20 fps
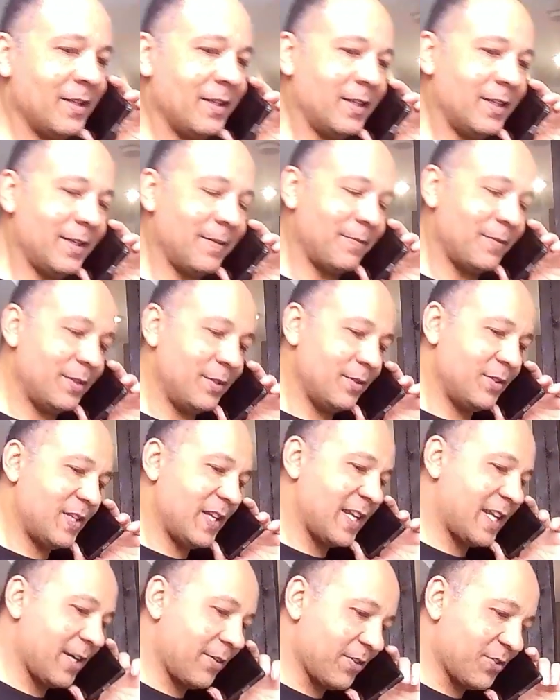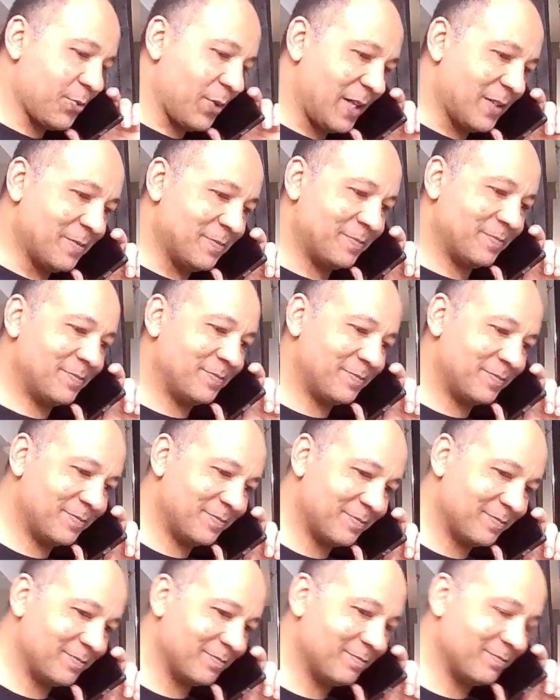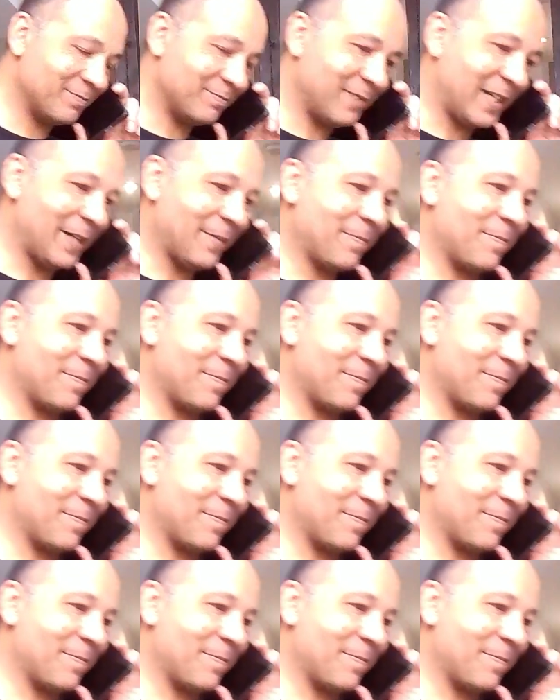Yep, you take care as well. Bye.